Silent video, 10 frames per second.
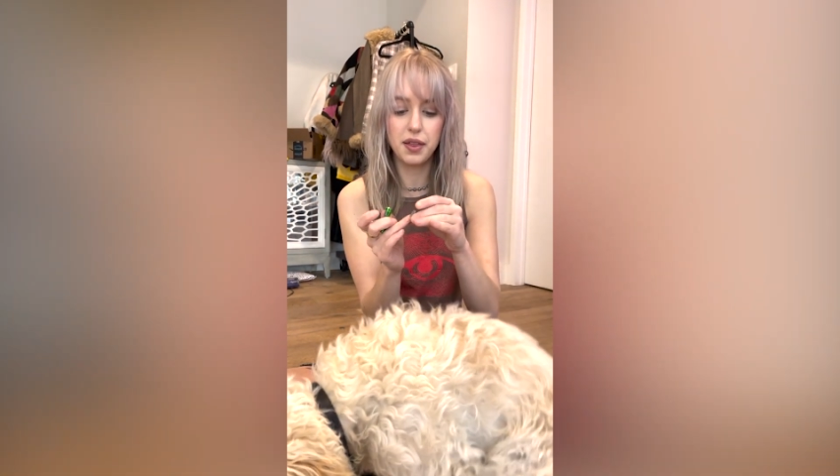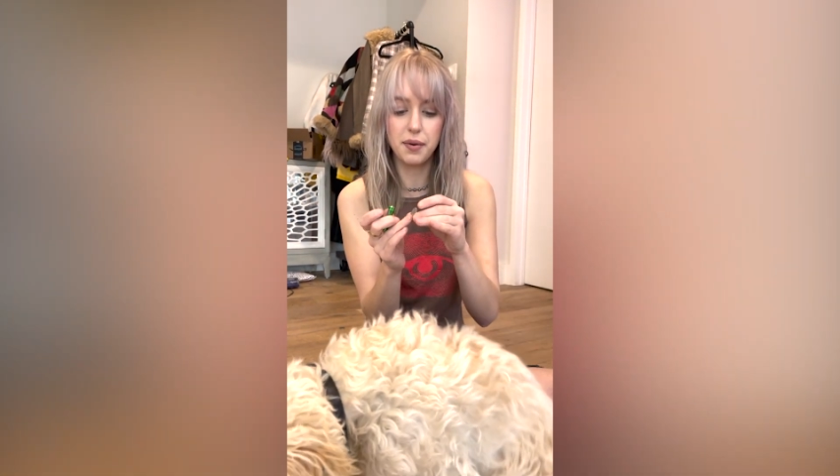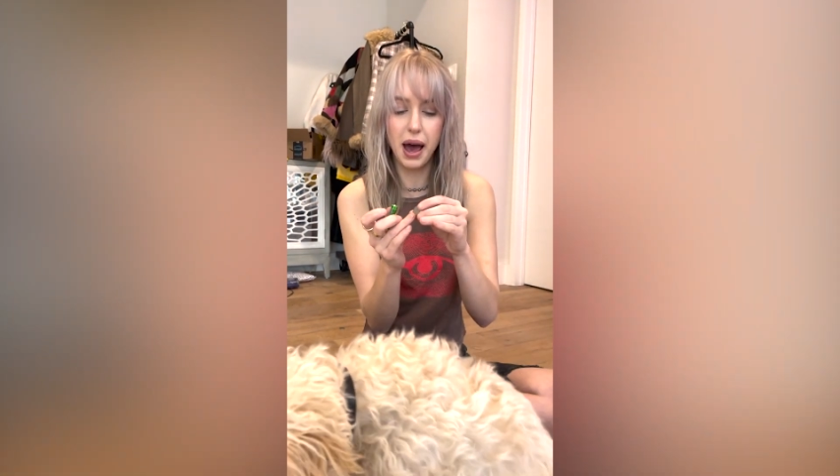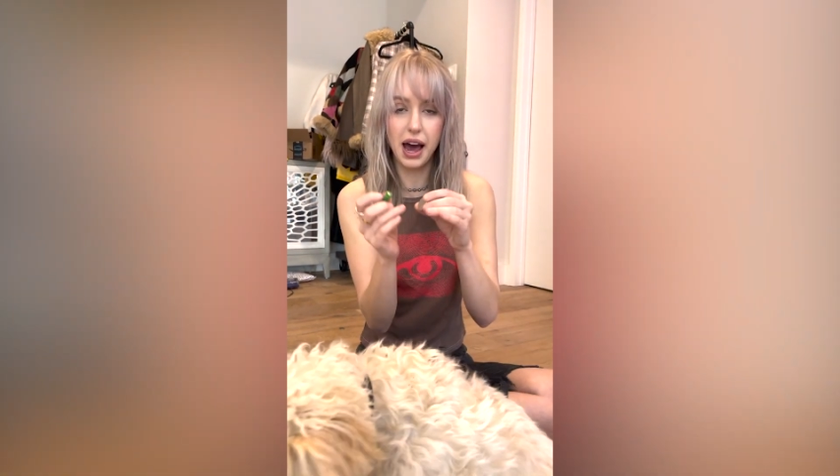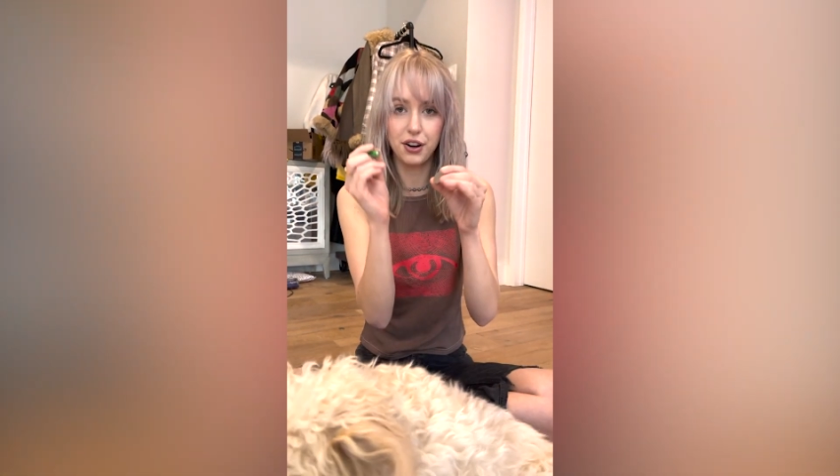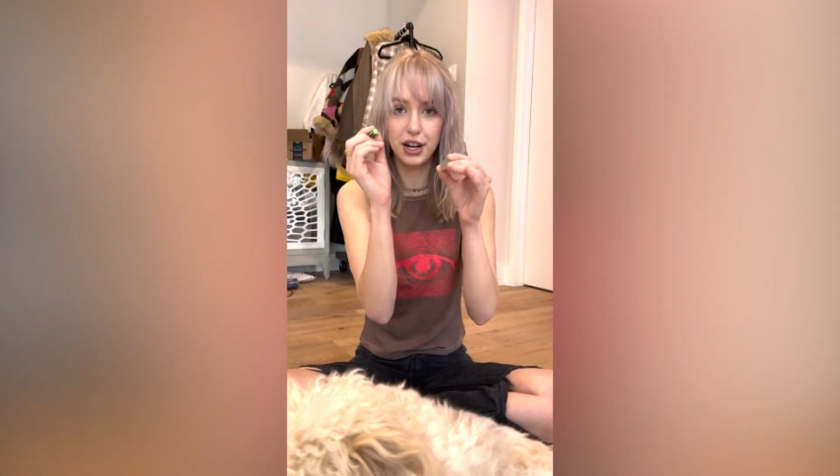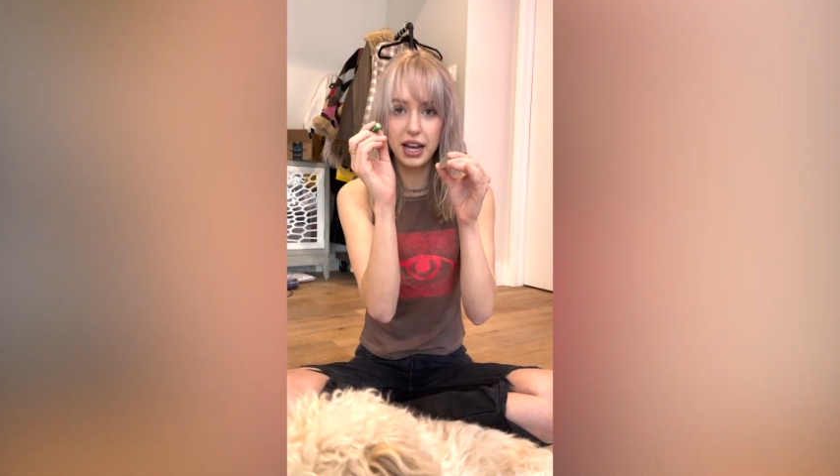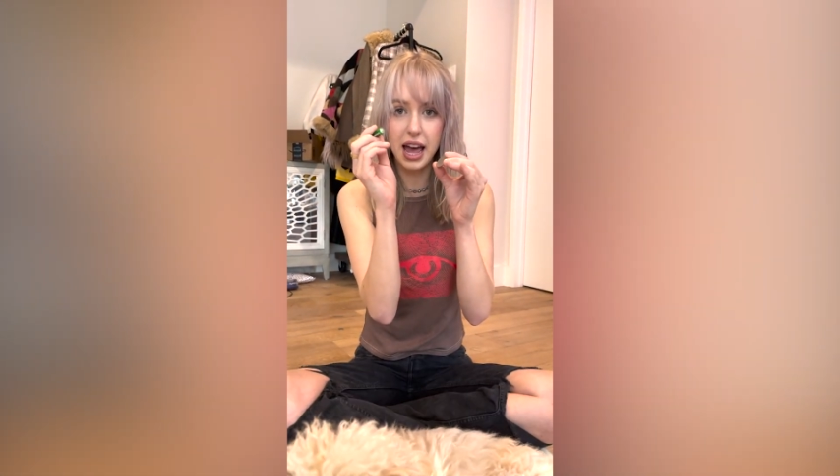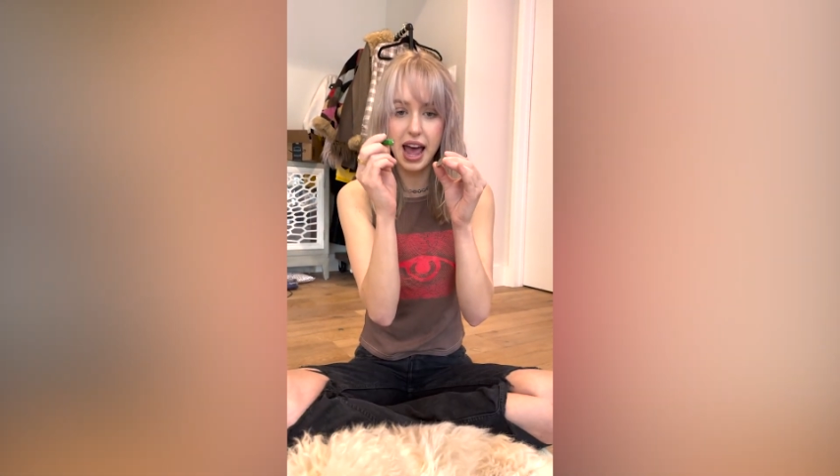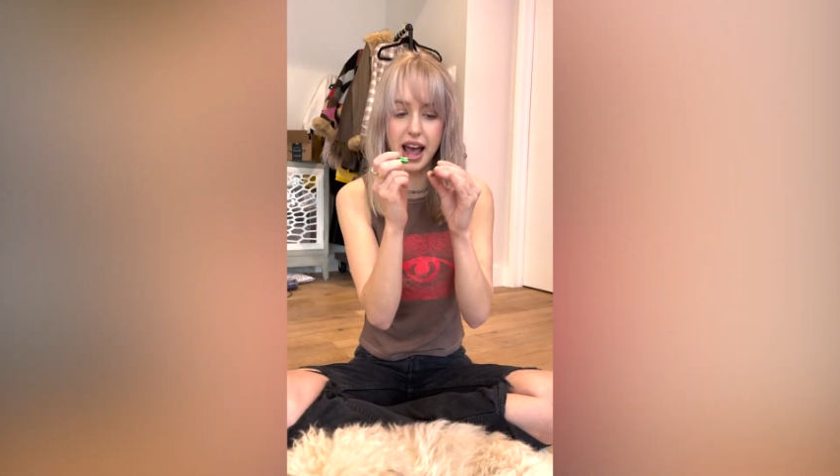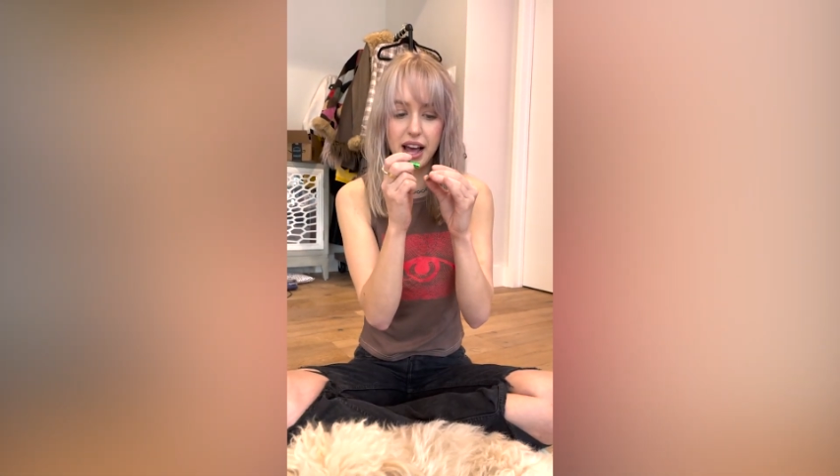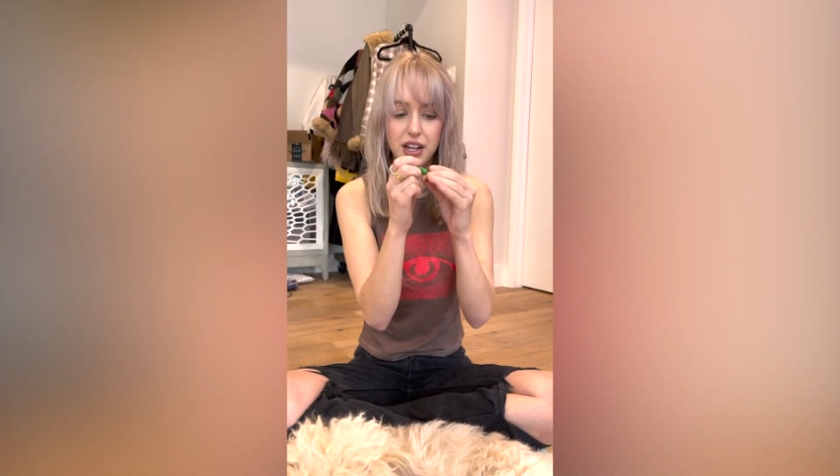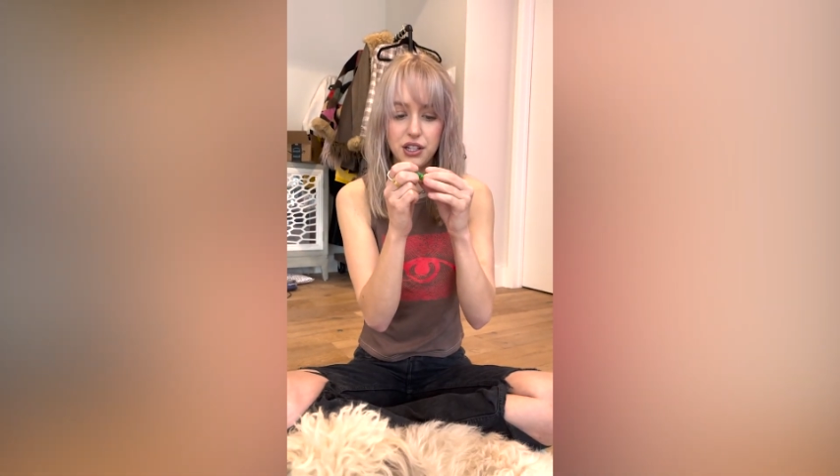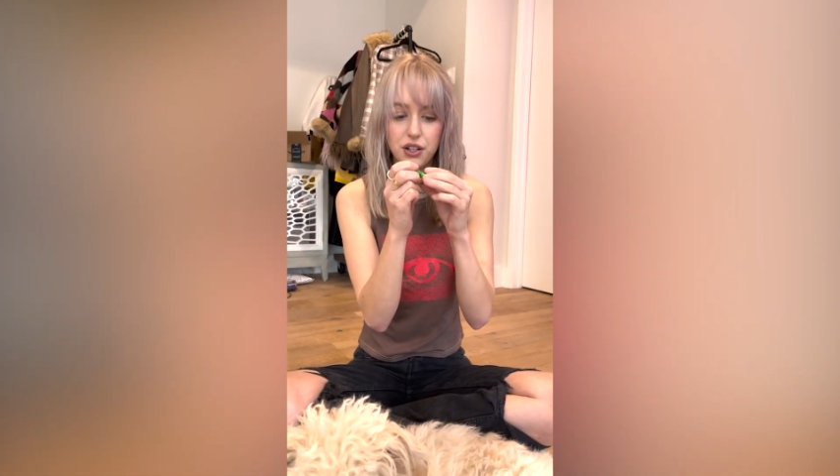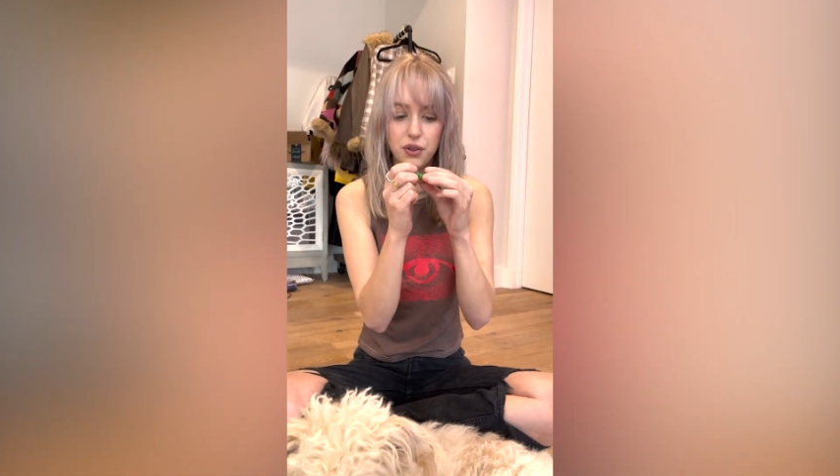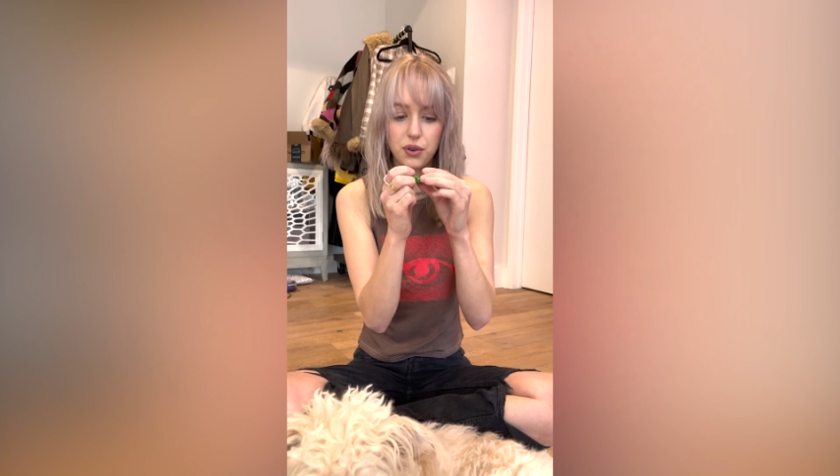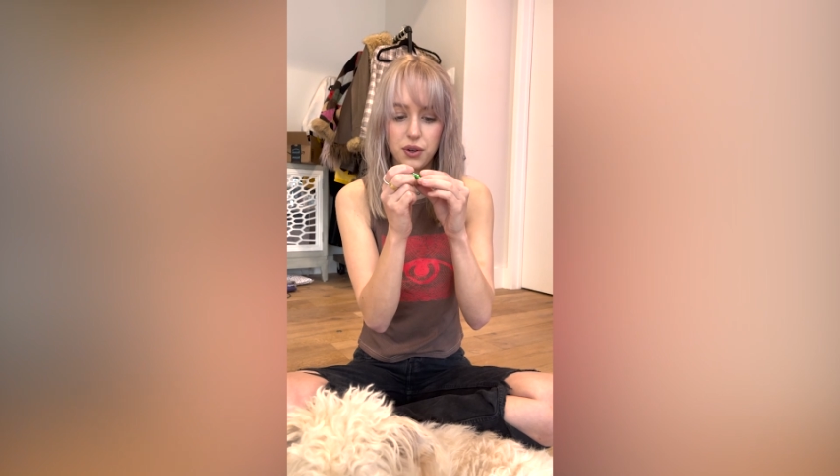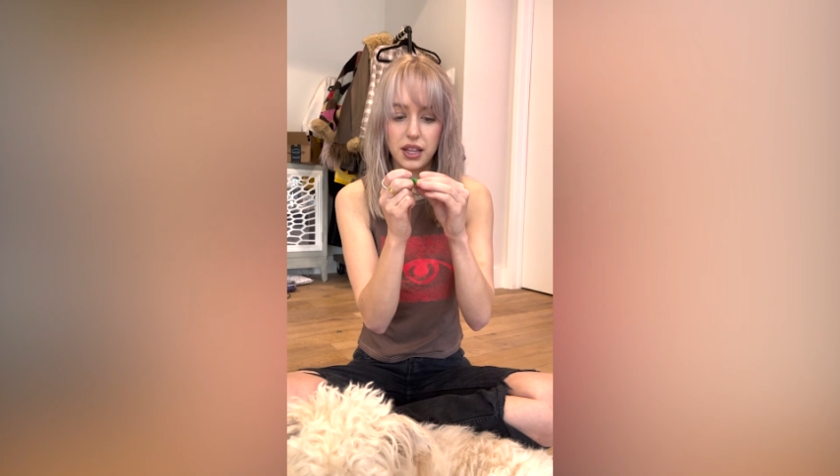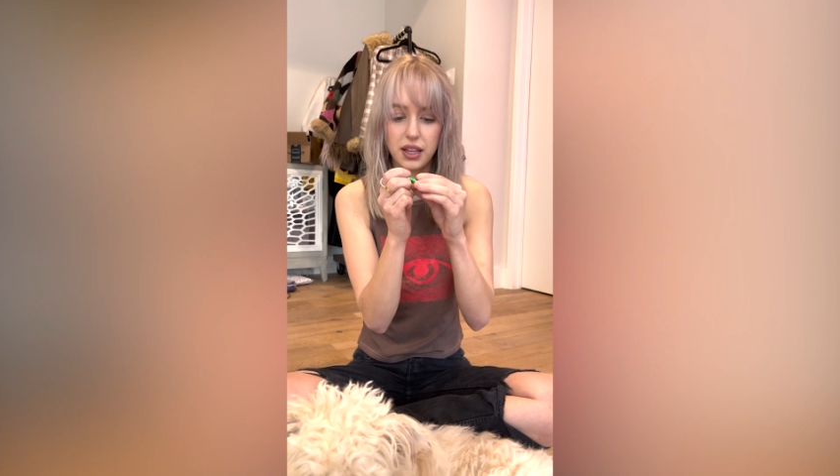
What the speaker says: the battery and do